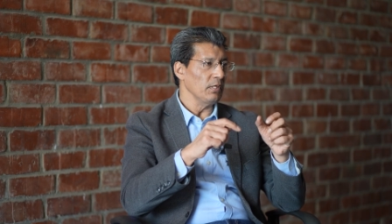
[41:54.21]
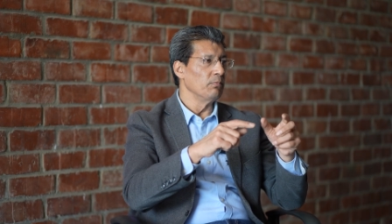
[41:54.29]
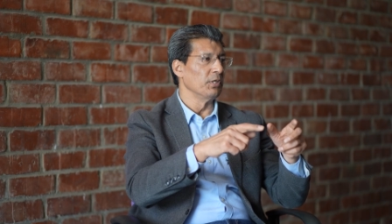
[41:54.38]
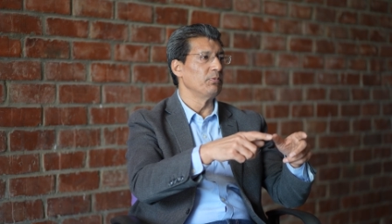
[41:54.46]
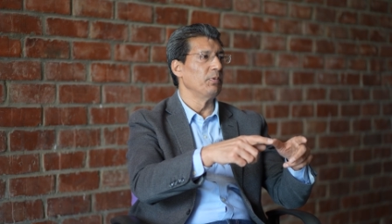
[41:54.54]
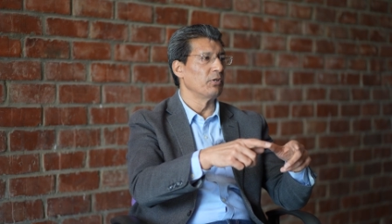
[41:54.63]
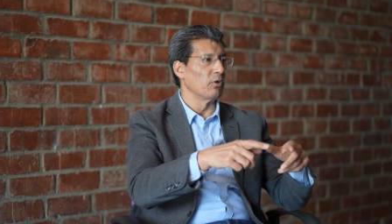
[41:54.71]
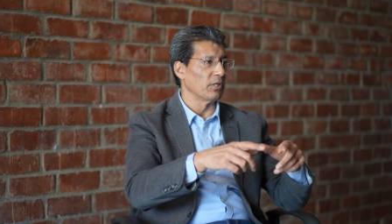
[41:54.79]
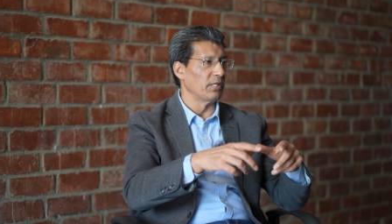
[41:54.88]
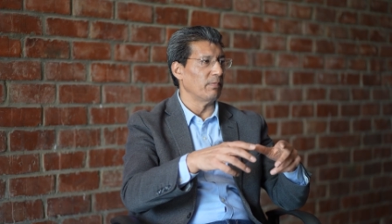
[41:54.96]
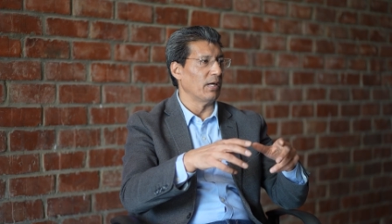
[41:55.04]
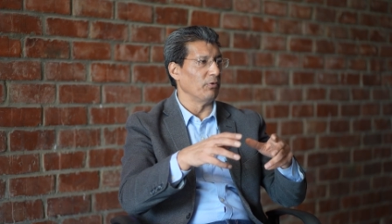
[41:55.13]
which we
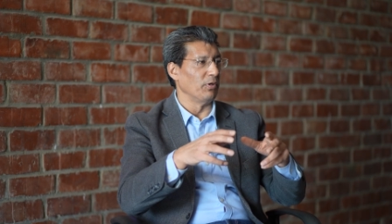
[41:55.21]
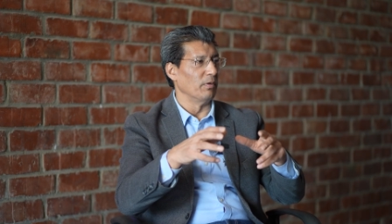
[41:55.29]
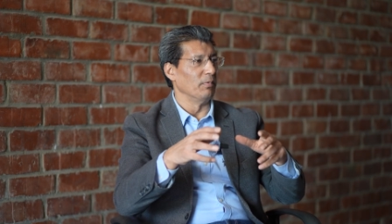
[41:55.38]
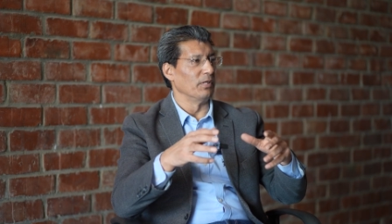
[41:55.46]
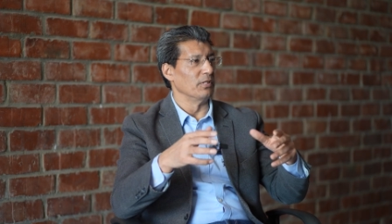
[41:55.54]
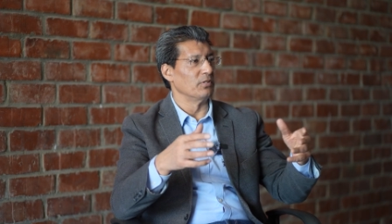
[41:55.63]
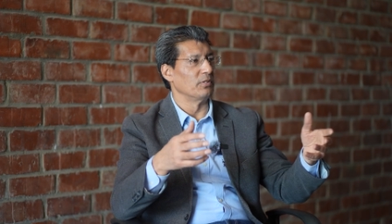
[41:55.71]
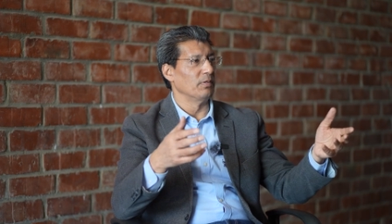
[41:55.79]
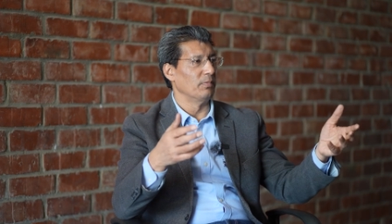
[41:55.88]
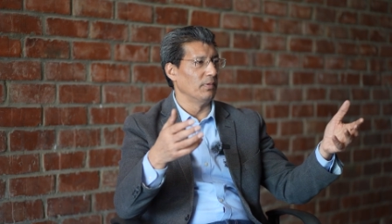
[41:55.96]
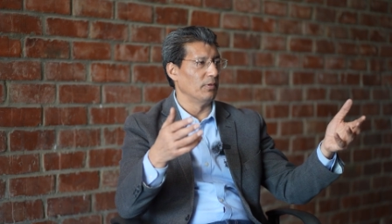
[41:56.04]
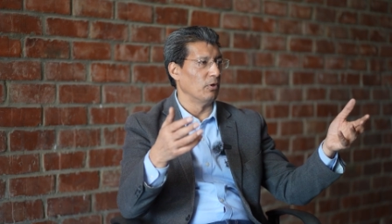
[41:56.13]
talked about, because
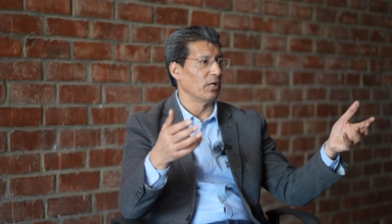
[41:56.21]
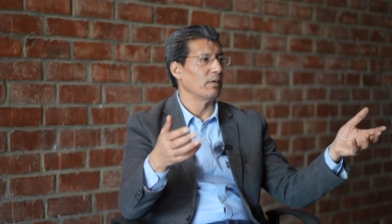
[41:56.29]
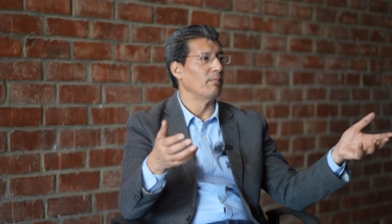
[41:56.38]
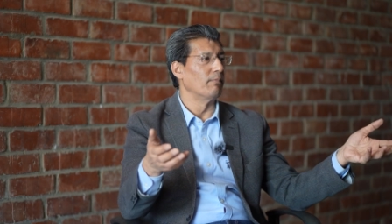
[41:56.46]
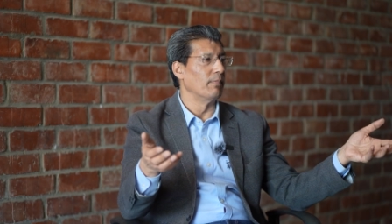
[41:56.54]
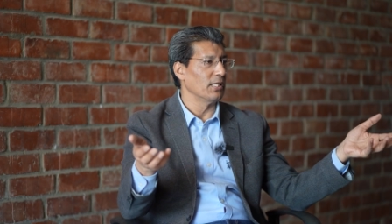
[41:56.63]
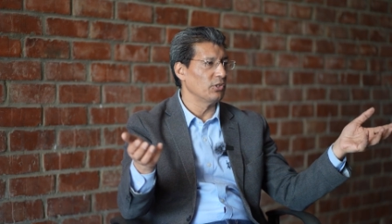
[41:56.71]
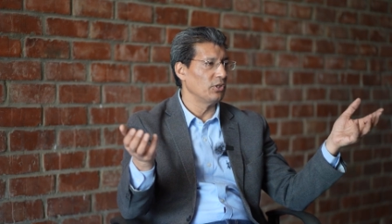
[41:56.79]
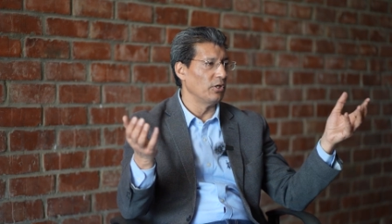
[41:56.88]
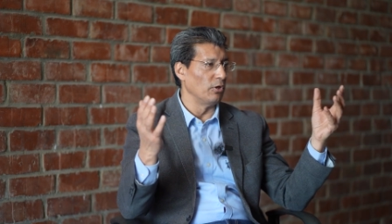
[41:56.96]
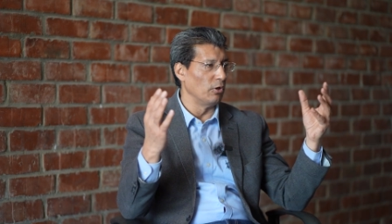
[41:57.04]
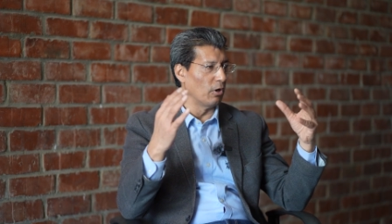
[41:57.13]
not
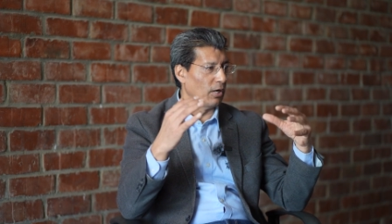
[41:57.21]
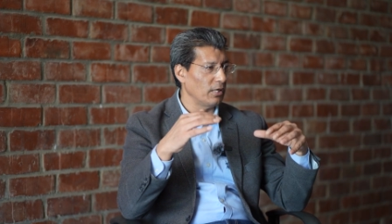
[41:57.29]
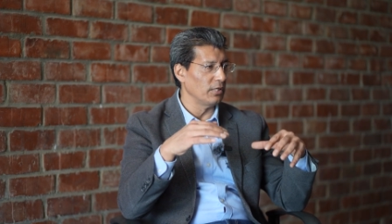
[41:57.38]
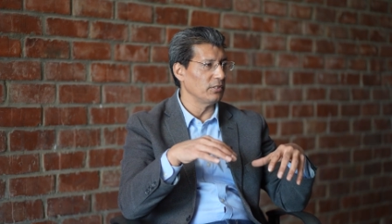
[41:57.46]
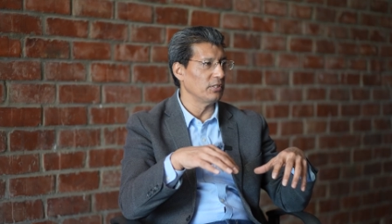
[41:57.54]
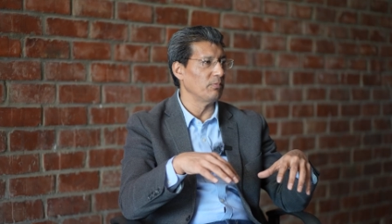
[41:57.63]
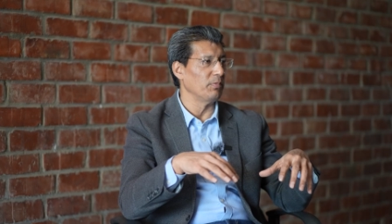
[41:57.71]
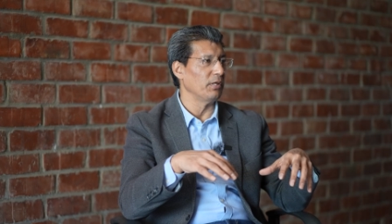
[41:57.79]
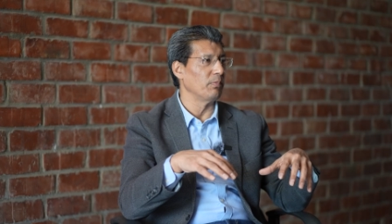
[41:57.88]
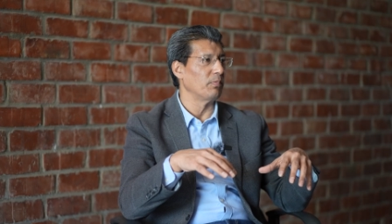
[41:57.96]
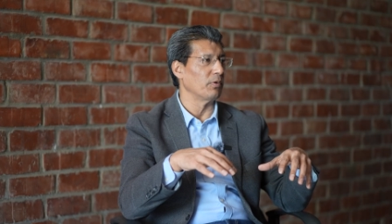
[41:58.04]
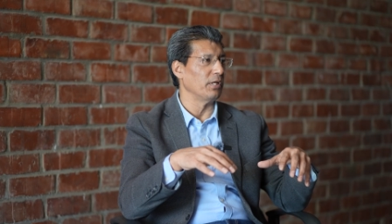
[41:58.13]
much knowledge is
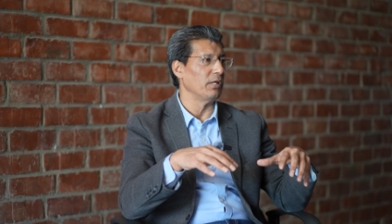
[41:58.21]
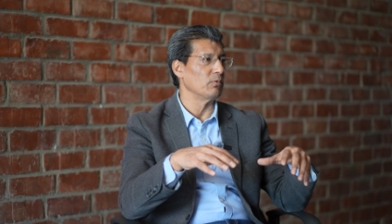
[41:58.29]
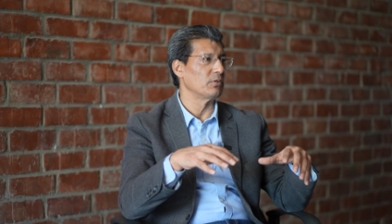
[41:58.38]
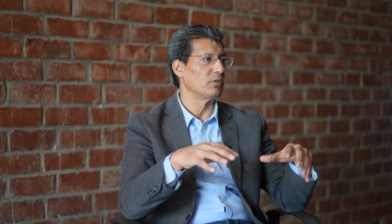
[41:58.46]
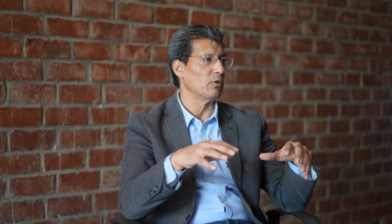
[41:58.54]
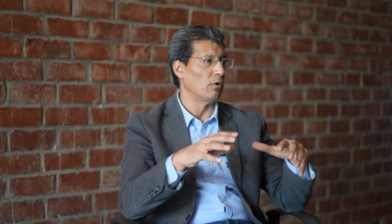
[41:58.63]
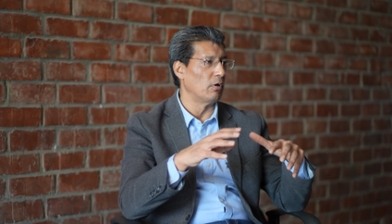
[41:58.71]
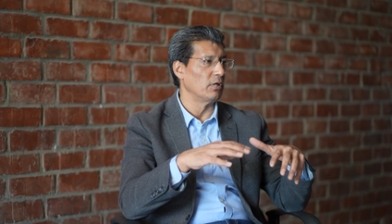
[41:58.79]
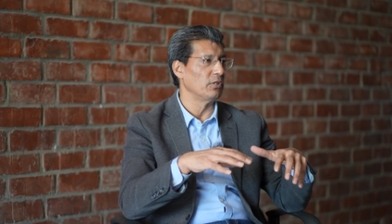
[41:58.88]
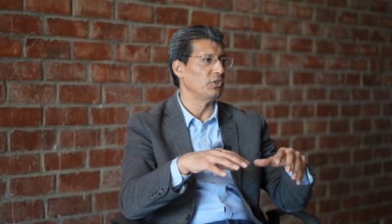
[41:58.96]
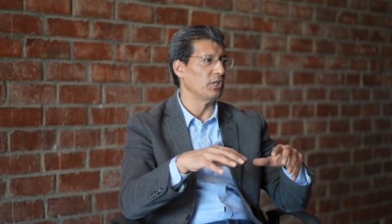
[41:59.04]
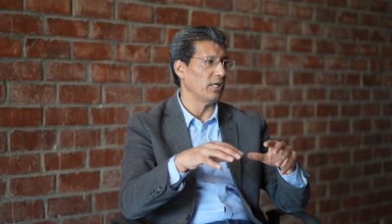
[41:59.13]
being produced
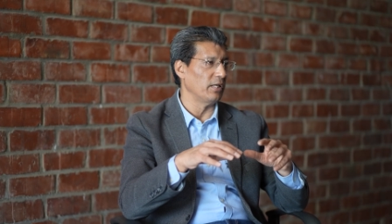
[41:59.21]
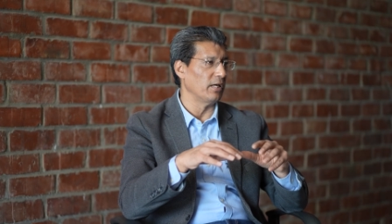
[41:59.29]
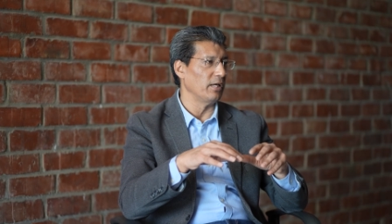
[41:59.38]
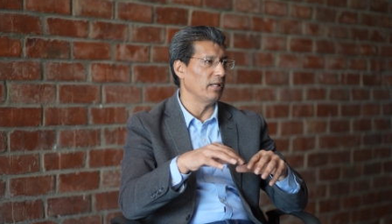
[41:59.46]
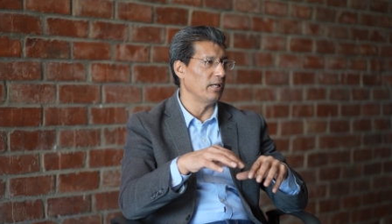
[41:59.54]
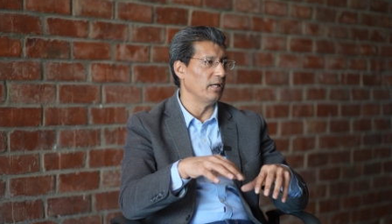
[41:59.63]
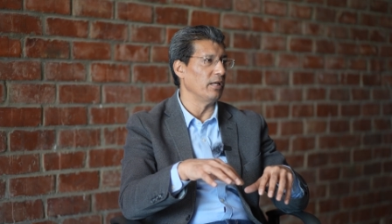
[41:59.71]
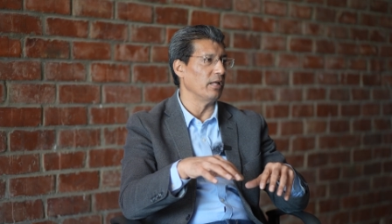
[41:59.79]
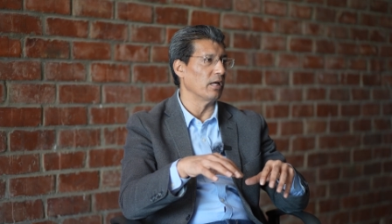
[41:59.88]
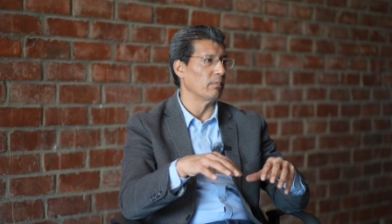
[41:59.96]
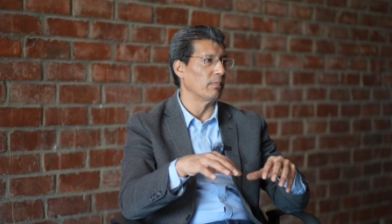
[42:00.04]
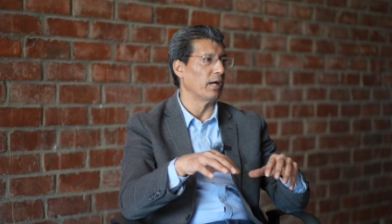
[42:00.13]
on China in
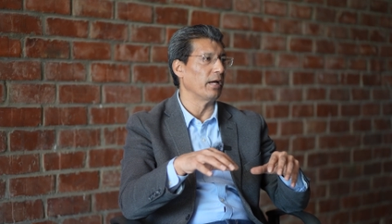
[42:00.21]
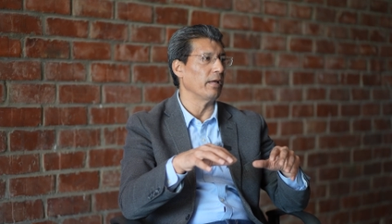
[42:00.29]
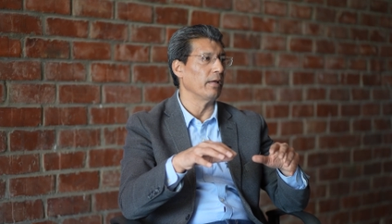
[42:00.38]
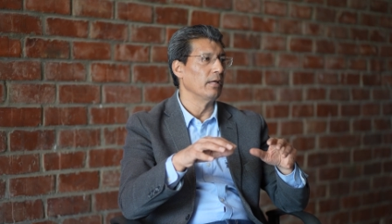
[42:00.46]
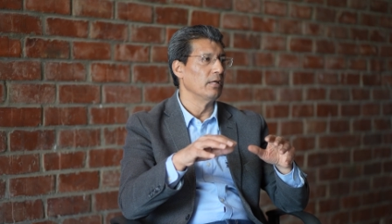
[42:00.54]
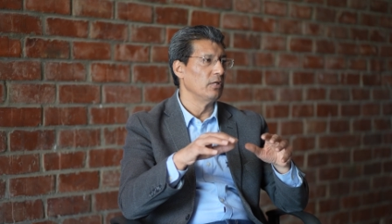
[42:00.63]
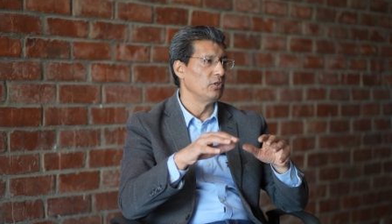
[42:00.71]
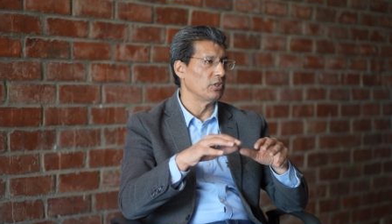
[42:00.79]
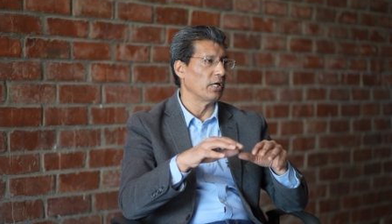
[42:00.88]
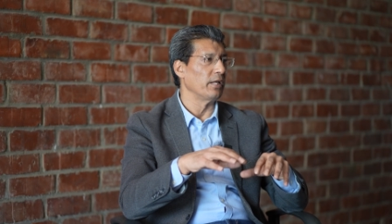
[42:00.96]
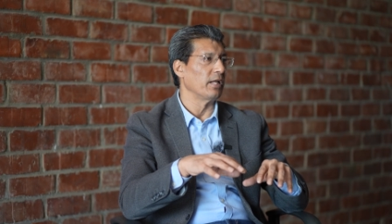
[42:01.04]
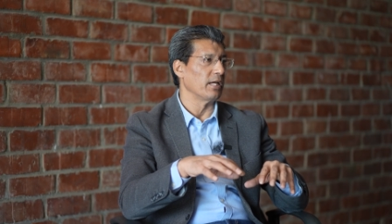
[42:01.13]
India by
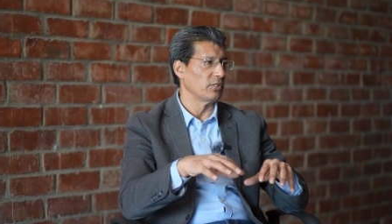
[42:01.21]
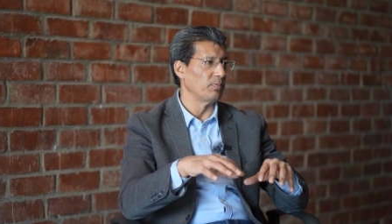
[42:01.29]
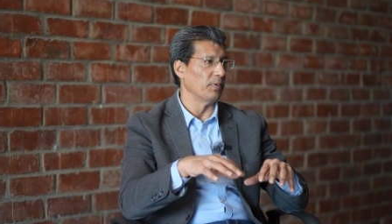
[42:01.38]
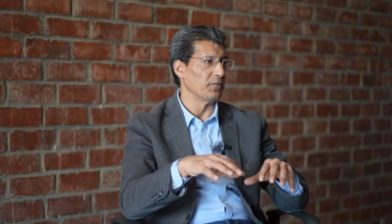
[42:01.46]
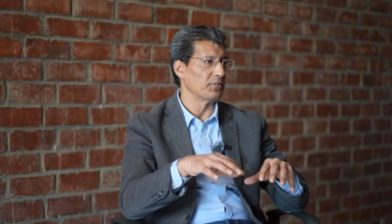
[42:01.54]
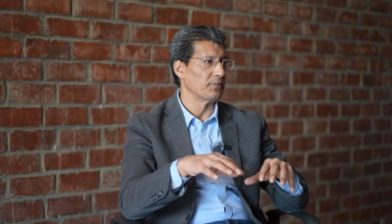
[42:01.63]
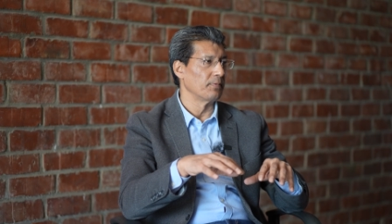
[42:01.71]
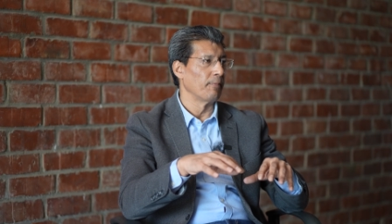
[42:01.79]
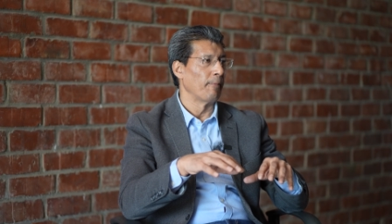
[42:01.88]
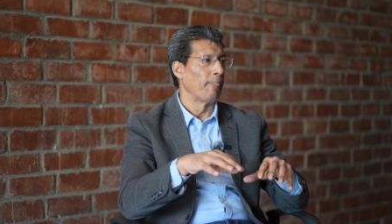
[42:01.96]
China experts.